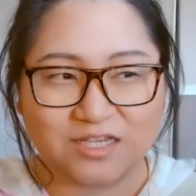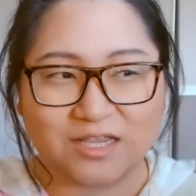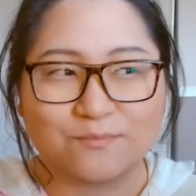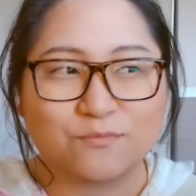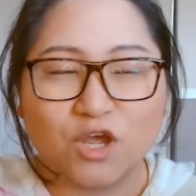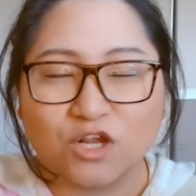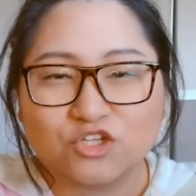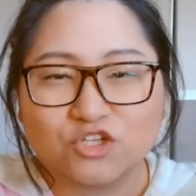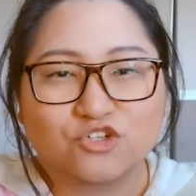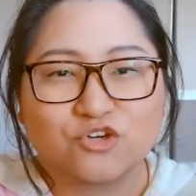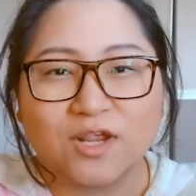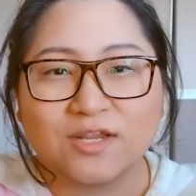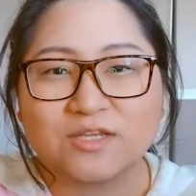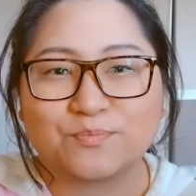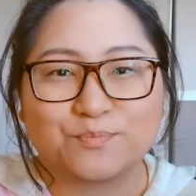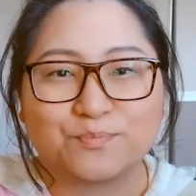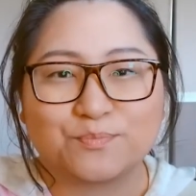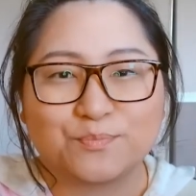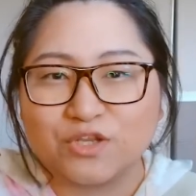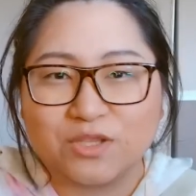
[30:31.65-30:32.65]
like I'm not trying
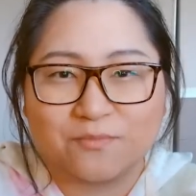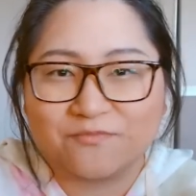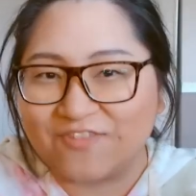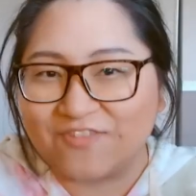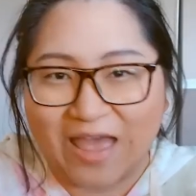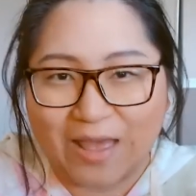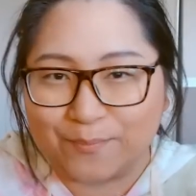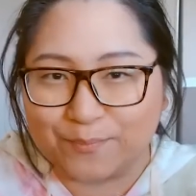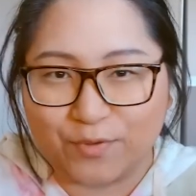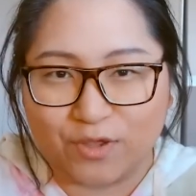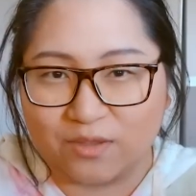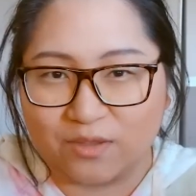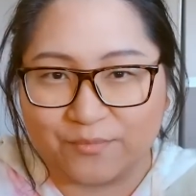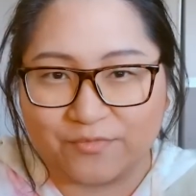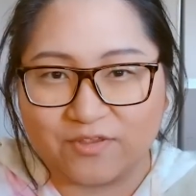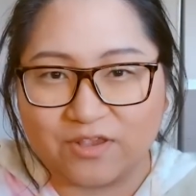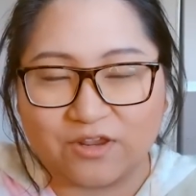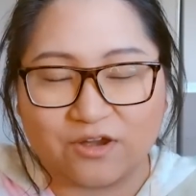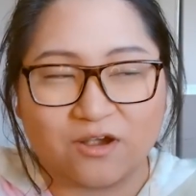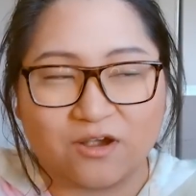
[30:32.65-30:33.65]
to put in fat
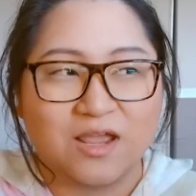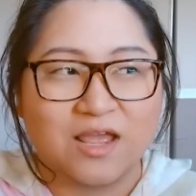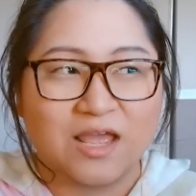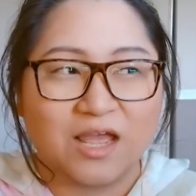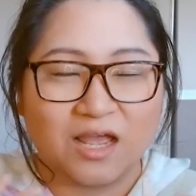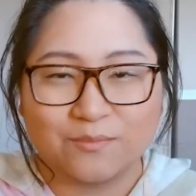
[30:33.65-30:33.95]
bombs here.